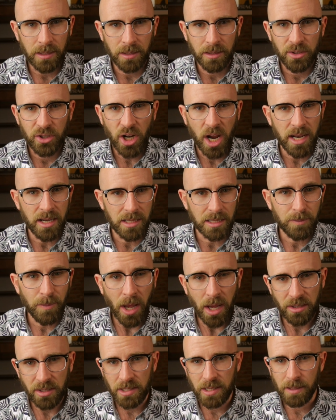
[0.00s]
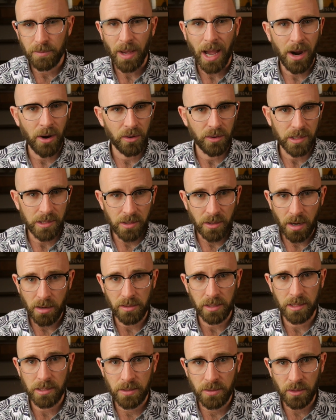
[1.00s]
that Chinese purchasing power is
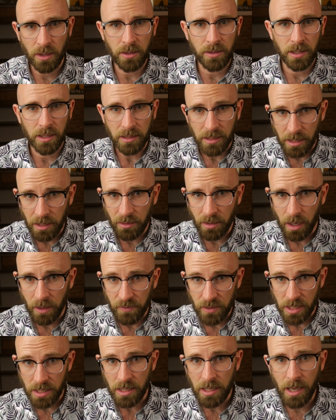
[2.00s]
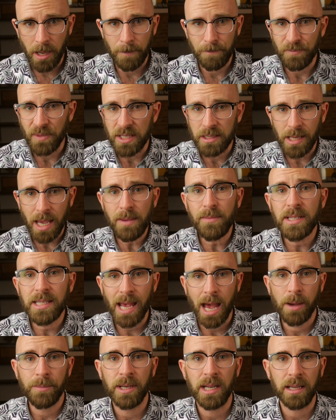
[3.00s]
growing stronger year after year, the same is
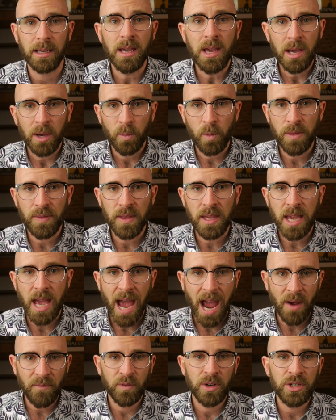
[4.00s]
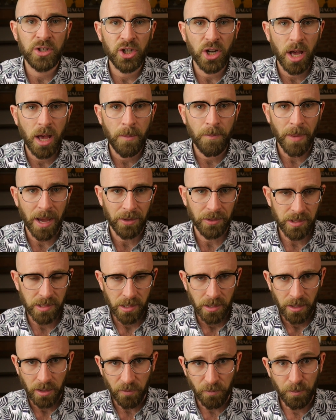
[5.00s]
happening with the average amount
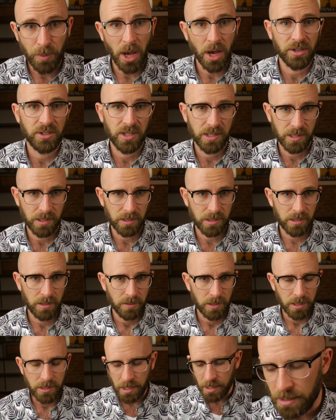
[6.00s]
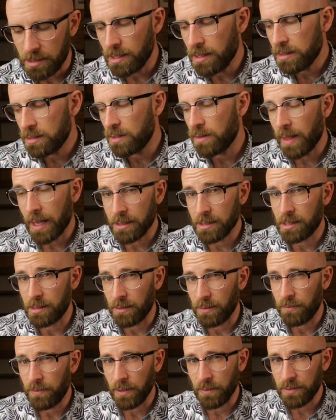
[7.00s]
of purchases. See, since
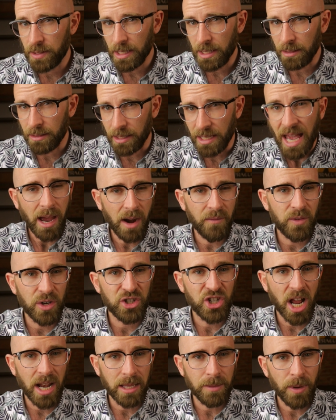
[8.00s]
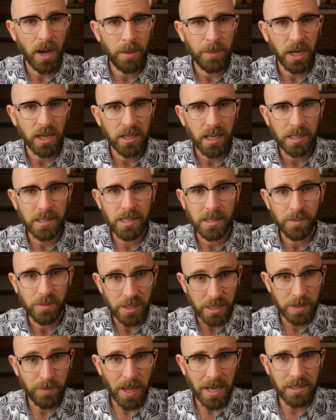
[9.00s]
2015, the average Alibaba
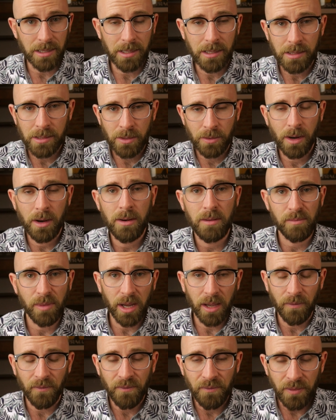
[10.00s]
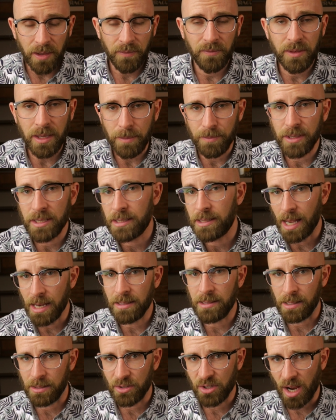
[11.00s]
customer's spending has grown by
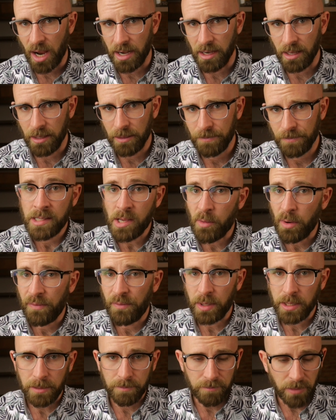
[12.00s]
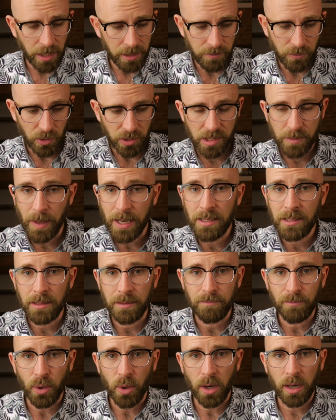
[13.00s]
50% in China. So if we combine more spending
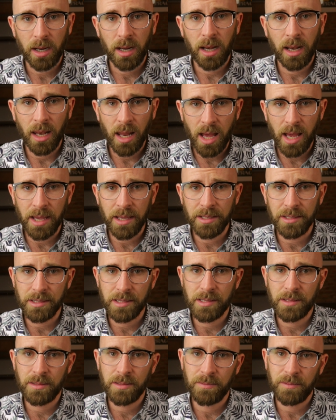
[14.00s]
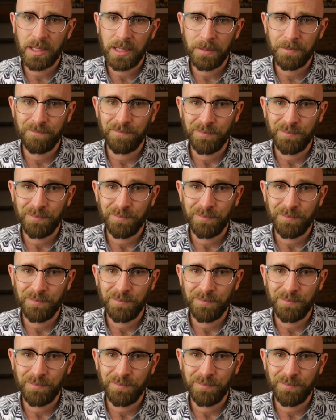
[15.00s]
and more clients, well,